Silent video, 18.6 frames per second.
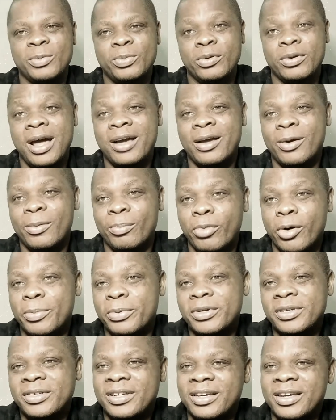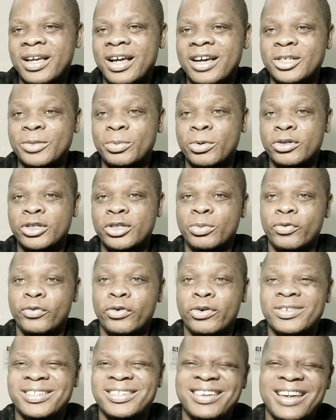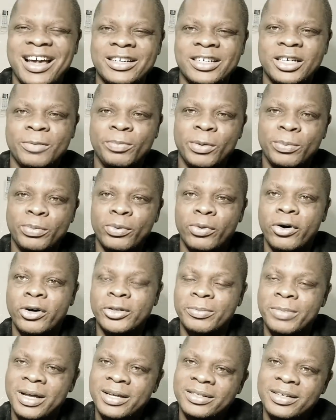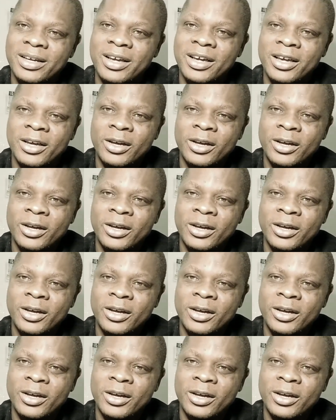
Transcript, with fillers: people like Bobrisky, are responsible for smashing people's husbands,